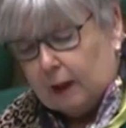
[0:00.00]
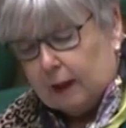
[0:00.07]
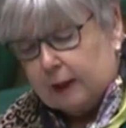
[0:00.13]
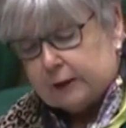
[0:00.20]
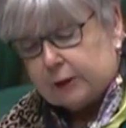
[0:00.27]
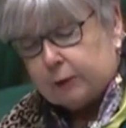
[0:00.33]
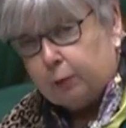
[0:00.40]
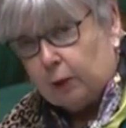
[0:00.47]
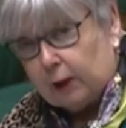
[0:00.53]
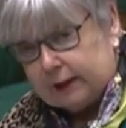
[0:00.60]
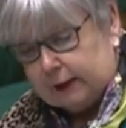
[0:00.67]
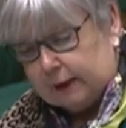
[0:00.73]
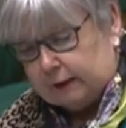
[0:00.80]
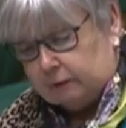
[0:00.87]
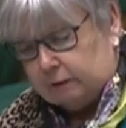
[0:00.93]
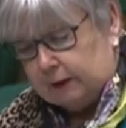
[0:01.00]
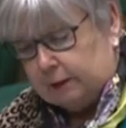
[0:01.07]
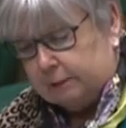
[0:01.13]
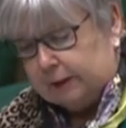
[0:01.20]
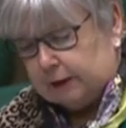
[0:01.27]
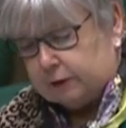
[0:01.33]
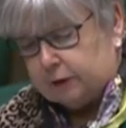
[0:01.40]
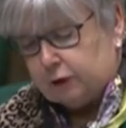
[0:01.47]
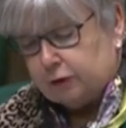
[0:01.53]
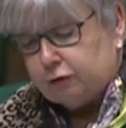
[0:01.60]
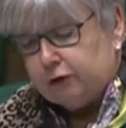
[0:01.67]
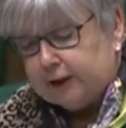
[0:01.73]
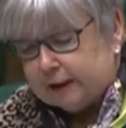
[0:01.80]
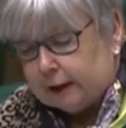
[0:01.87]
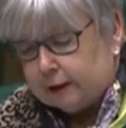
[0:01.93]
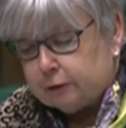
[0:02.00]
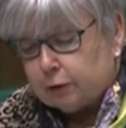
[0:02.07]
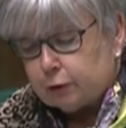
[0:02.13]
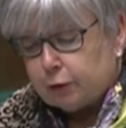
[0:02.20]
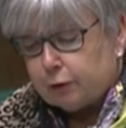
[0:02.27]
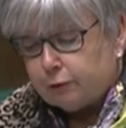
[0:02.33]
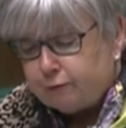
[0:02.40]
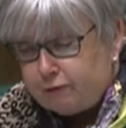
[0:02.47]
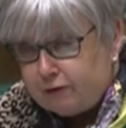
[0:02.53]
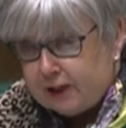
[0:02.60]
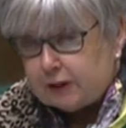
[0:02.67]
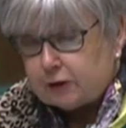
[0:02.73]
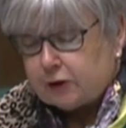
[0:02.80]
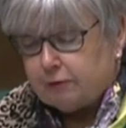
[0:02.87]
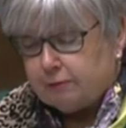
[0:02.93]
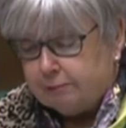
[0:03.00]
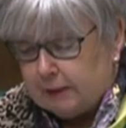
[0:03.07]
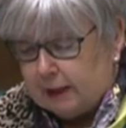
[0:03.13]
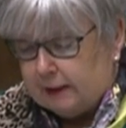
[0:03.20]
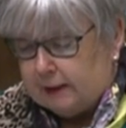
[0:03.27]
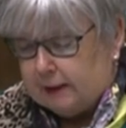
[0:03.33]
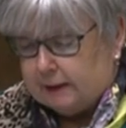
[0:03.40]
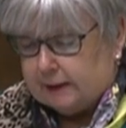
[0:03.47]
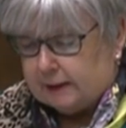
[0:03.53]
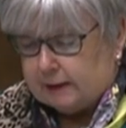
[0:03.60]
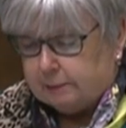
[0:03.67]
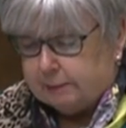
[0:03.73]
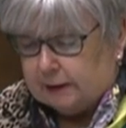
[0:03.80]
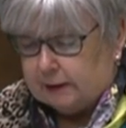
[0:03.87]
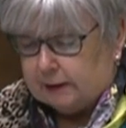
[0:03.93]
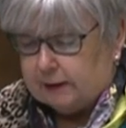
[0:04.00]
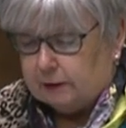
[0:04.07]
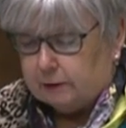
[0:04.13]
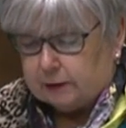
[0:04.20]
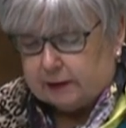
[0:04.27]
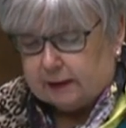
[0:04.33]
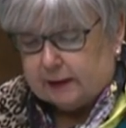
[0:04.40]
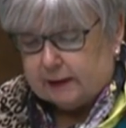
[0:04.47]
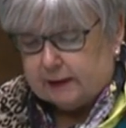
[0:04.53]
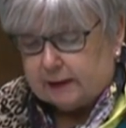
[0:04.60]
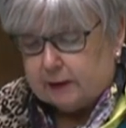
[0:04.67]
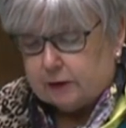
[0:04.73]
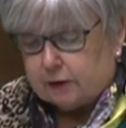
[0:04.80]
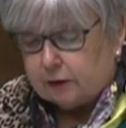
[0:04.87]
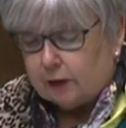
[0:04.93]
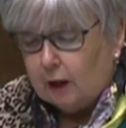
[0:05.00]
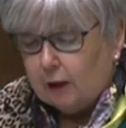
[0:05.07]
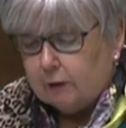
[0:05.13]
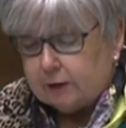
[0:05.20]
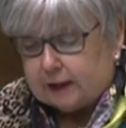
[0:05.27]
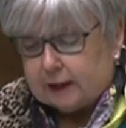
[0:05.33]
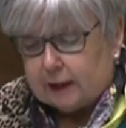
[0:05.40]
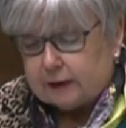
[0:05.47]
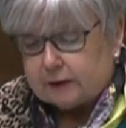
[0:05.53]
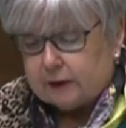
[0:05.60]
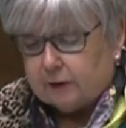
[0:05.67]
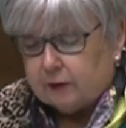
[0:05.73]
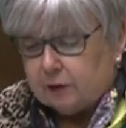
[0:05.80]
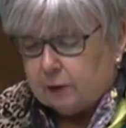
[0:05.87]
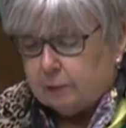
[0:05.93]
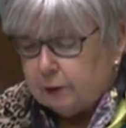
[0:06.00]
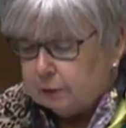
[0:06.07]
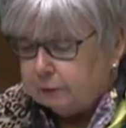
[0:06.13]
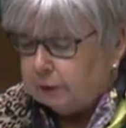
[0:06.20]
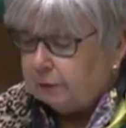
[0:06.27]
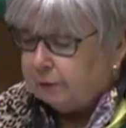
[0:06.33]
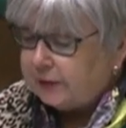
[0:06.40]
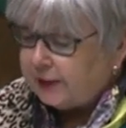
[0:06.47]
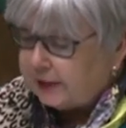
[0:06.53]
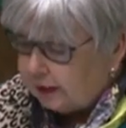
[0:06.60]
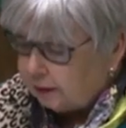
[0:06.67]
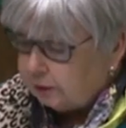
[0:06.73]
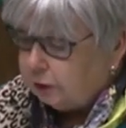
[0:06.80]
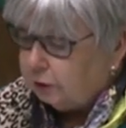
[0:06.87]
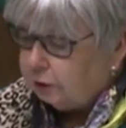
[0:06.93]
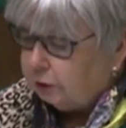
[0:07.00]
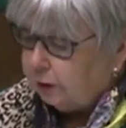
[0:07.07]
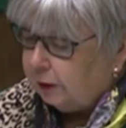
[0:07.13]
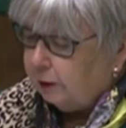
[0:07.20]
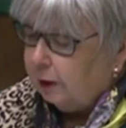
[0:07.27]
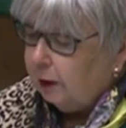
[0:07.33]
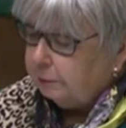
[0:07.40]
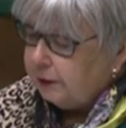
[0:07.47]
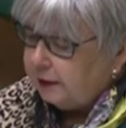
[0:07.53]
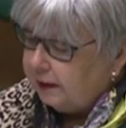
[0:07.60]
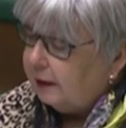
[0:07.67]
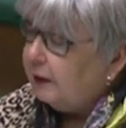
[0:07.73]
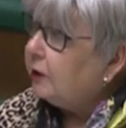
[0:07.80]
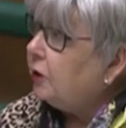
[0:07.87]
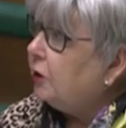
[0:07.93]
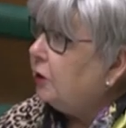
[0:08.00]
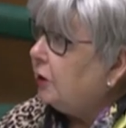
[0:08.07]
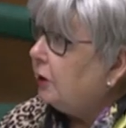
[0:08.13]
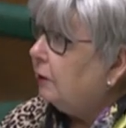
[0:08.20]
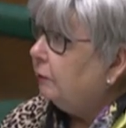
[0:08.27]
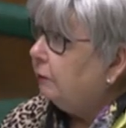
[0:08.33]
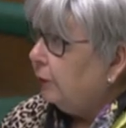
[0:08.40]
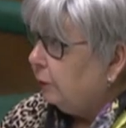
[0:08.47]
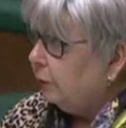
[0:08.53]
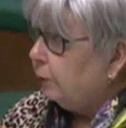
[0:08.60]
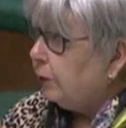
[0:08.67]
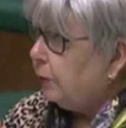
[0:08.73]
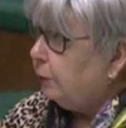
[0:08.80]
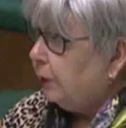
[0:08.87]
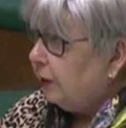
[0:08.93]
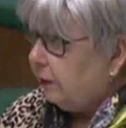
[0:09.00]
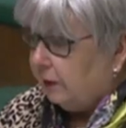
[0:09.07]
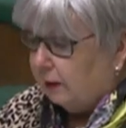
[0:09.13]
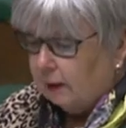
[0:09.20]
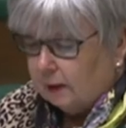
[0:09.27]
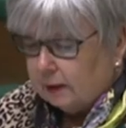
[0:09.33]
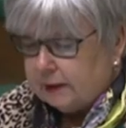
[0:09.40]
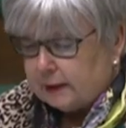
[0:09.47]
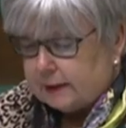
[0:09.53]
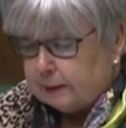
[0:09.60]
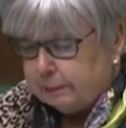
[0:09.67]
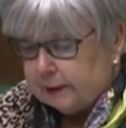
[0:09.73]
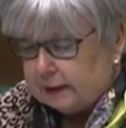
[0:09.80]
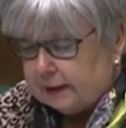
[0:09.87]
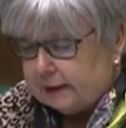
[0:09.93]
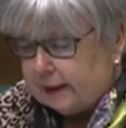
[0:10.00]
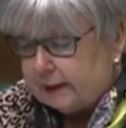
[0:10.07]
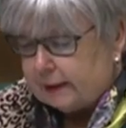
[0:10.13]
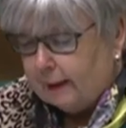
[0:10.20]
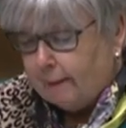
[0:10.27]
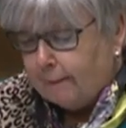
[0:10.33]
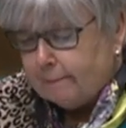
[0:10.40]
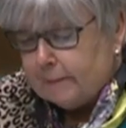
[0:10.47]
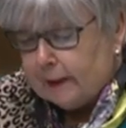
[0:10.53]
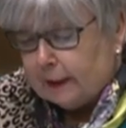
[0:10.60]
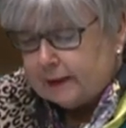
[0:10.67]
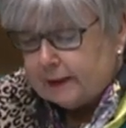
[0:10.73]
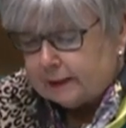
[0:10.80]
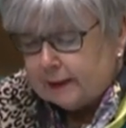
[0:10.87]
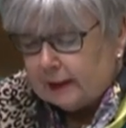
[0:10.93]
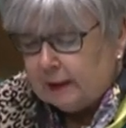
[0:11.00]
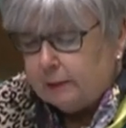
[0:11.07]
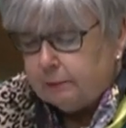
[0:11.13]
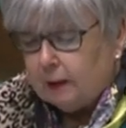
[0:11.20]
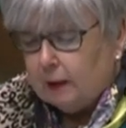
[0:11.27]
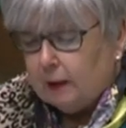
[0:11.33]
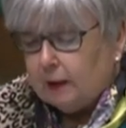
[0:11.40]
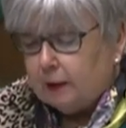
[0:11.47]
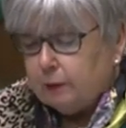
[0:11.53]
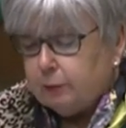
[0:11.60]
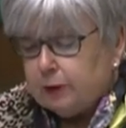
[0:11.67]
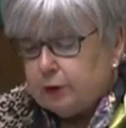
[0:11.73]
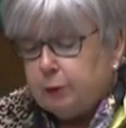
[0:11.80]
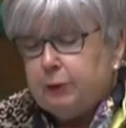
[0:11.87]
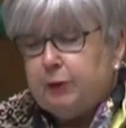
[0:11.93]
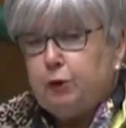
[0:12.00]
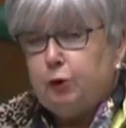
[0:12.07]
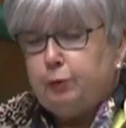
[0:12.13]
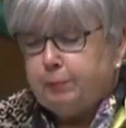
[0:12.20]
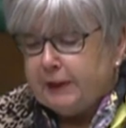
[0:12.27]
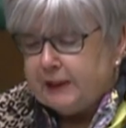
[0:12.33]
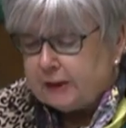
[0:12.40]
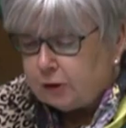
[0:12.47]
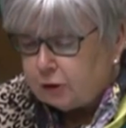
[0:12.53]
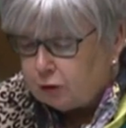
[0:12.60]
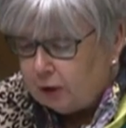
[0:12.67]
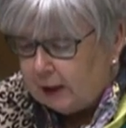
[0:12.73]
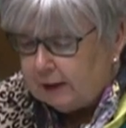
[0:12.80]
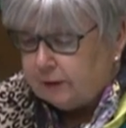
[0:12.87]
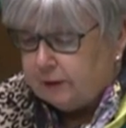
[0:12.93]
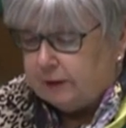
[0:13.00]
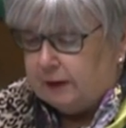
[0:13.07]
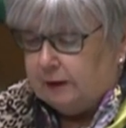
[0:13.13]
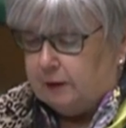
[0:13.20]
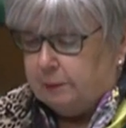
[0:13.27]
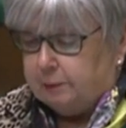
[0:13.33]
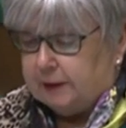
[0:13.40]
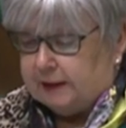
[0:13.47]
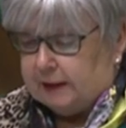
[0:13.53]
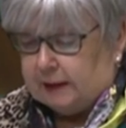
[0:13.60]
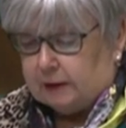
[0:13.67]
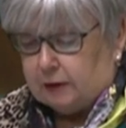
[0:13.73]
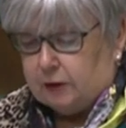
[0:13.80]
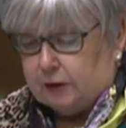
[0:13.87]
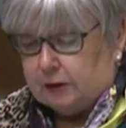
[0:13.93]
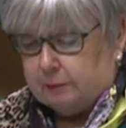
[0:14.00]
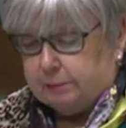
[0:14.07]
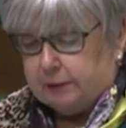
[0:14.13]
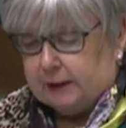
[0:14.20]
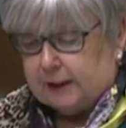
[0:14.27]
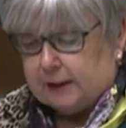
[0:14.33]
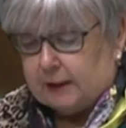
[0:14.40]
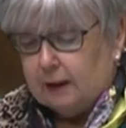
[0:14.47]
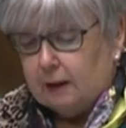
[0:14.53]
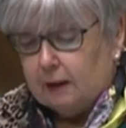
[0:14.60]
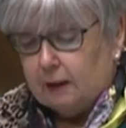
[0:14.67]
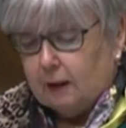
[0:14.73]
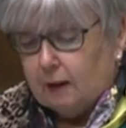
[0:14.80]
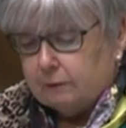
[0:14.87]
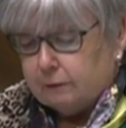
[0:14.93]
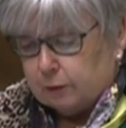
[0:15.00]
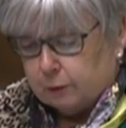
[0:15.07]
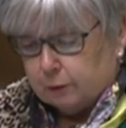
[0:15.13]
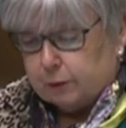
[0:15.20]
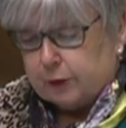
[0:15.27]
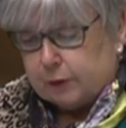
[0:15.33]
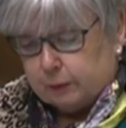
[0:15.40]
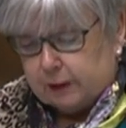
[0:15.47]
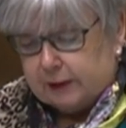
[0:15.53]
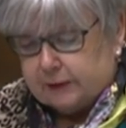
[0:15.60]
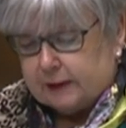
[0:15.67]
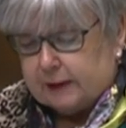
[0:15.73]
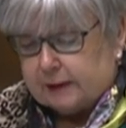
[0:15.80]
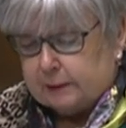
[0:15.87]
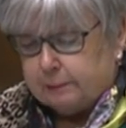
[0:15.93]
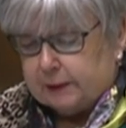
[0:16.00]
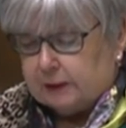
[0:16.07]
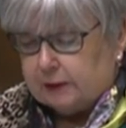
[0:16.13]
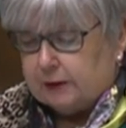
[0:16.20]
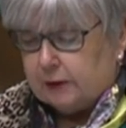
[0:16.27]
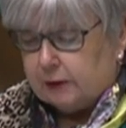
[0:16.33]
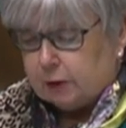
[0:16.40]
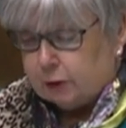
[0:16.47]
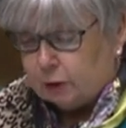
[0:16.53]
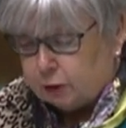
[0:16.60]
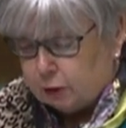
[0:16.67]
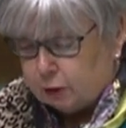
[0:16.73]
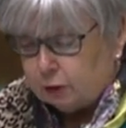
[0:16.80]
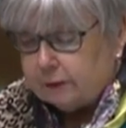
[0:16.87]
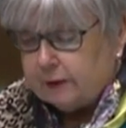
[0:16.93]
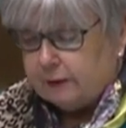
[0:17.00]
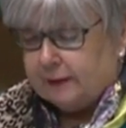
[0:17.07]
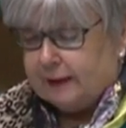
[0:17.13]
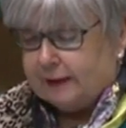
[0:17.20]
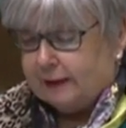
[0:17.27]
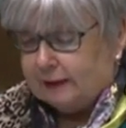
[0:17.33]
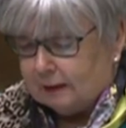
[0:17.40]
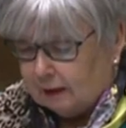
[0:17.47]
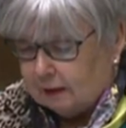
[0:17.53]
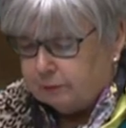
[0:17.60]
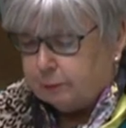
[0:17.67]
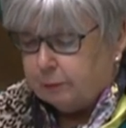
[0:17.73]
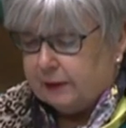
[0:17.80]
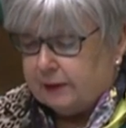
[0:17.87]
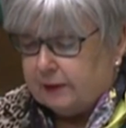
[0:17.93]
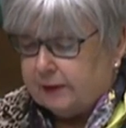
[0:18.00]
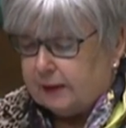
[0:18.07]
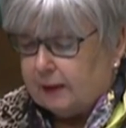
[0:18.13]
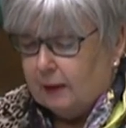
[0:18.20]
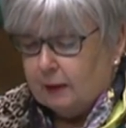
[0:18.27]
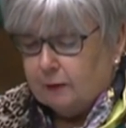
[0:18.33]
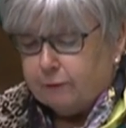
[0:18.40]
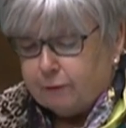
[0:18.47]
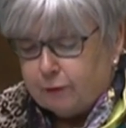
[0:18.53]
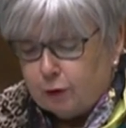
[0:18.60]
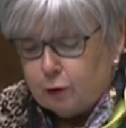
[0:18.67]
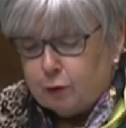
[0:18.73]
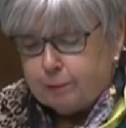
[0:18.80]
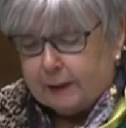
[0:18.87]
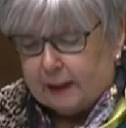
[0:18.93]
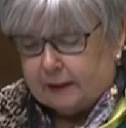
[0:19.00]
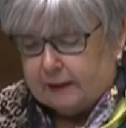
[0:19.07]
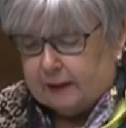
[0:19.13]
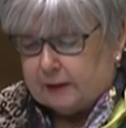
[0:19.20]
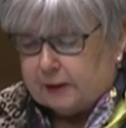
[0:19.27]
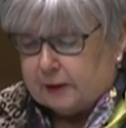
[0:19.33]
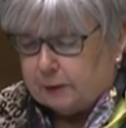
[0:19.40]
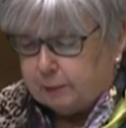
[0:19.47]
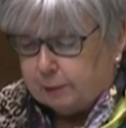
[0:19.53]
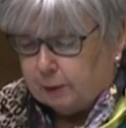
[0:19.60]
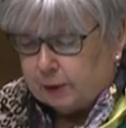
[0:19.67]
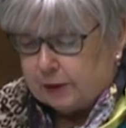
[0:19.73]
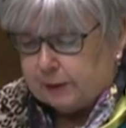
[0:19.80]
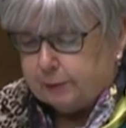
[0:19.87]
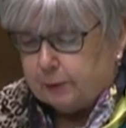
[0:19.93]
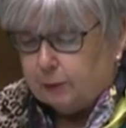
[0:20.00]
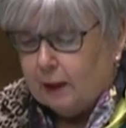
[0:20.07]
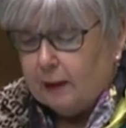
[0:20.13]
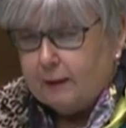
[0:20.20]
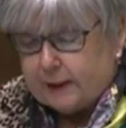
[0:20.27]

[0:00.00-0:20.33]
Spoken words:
Its worrying re-emergence rekindles the fears of many disability organisations regarding the removal of statutory protections for those with disabilities, at a time in which we should be strengthening the protections in place for those with disabilities to ensure that they can live with as few barriers as possible.